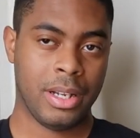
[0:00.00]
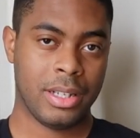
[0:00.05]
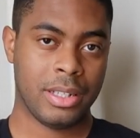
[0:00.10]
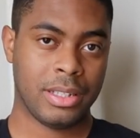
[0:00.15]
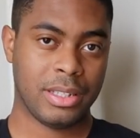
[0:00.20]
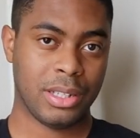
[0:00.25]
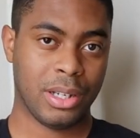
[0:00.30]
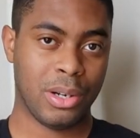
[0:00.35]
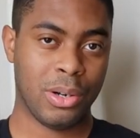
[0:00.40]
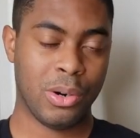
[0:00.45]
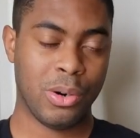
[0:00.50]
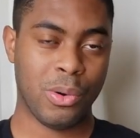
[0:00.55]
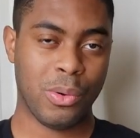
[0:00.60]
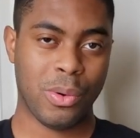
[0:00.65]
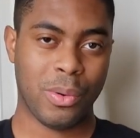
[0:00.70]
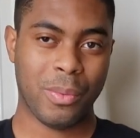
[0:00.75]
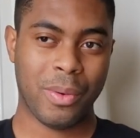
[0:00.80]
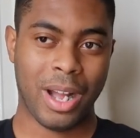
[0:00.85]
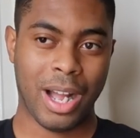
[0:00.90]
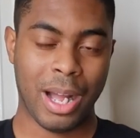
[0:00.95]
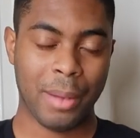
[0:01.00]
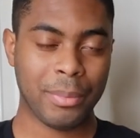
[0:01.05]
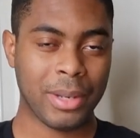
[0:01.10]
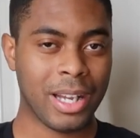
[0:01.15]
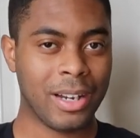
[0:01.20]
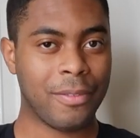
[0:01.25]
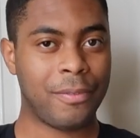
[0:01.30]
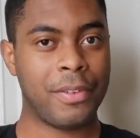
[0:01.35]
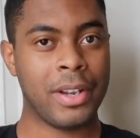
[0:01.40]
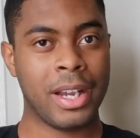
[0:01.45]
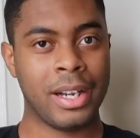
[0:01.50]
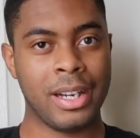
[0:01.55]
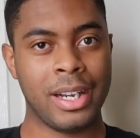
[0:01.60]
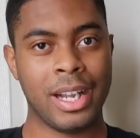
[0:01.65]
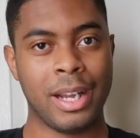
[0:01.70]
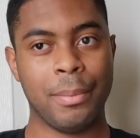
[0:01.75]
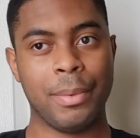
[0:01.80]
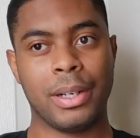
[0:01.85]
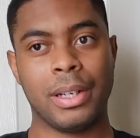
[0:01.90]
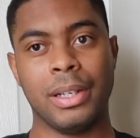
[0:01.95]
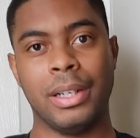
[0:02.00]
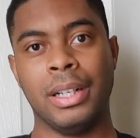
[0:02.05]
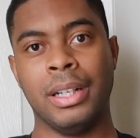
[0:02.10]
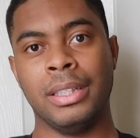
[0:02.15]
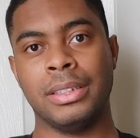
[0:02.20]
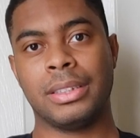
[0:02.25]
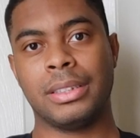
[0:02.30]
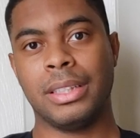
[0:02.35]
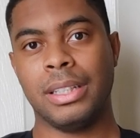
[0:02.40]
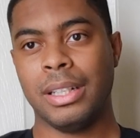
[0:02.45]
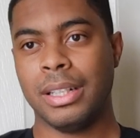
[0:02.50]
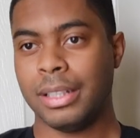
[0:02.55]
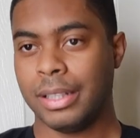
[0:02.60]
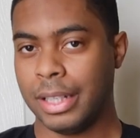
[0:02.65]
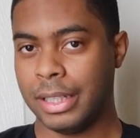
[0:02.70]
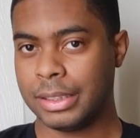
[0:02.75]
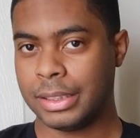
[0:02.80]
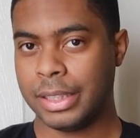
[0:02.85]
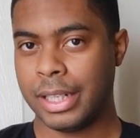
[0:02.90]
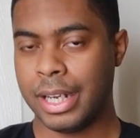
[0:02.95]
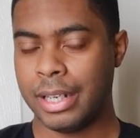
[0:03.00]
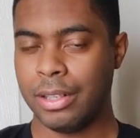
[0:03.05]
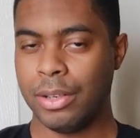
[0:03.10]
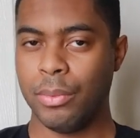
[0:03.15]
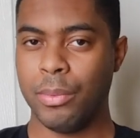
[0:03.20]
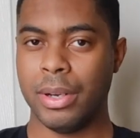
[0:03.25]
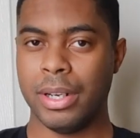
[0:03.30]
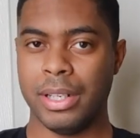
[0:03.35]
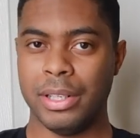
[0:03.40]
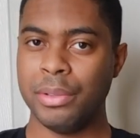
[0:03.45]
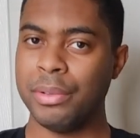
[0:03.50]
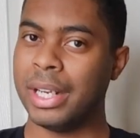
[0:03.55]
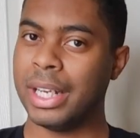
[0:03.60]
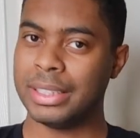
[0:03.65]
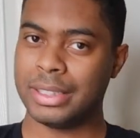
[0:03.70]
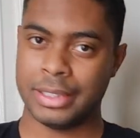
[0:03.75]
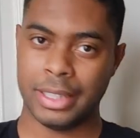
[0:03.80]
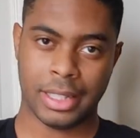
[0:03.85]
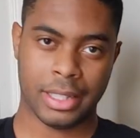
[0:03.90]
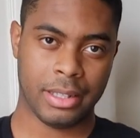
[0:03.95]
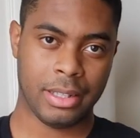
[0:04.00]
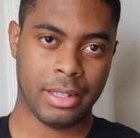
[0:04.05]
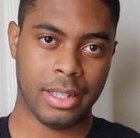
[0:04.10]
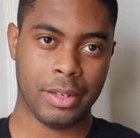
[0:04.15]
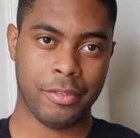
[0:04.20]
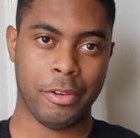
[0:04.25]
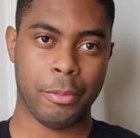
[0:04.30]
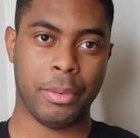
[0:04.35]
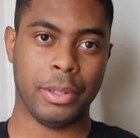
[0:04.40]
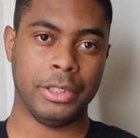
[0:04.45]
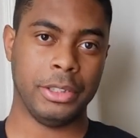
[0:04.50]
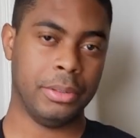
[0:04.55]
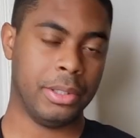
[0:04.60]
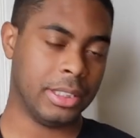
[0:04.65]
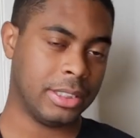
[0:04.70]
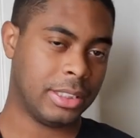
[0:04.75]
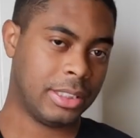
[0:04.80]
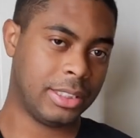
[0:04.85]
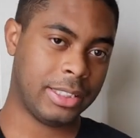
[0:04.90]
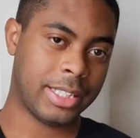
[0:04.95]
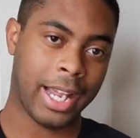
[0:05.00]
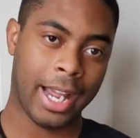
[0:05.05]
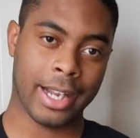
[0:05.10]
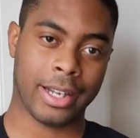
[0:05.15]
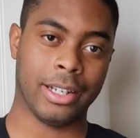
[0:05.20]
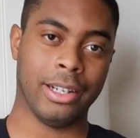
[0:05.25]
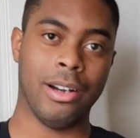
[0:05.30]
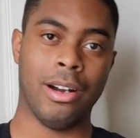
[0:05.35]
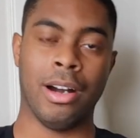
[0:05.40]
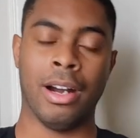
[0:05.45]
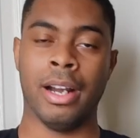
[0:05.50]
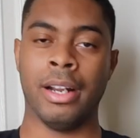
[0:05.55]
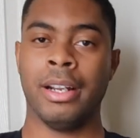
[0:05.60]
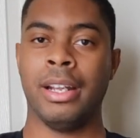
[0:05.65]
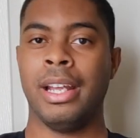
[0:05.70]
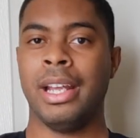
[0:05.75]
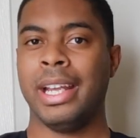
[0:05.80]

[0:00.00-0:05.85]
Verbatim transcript: So I'm not a fan of that because let's say I don't wanna do that second delivery, but you just tack it on.